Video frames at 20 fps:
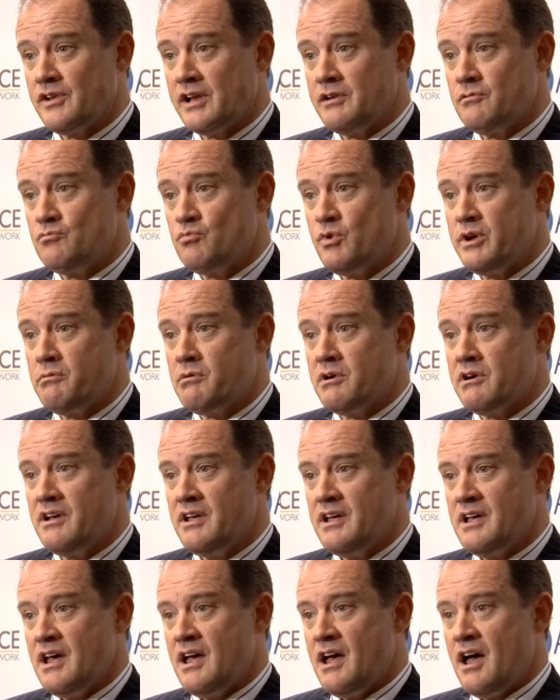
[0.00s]
and we were
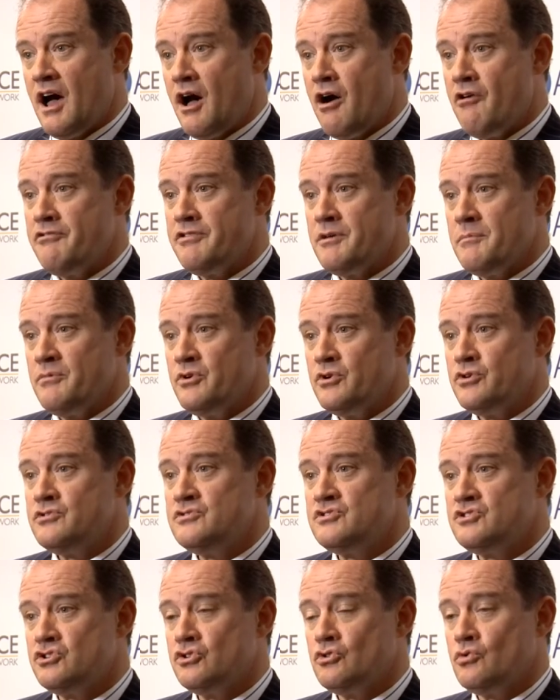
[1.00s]
over the moon
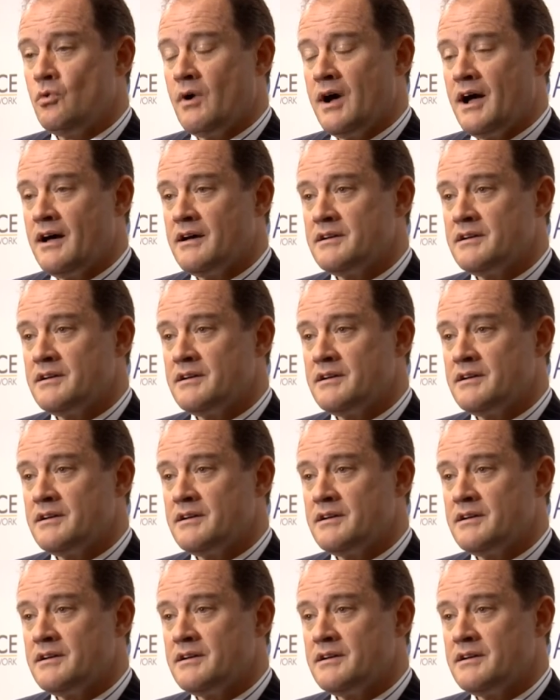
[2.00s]
to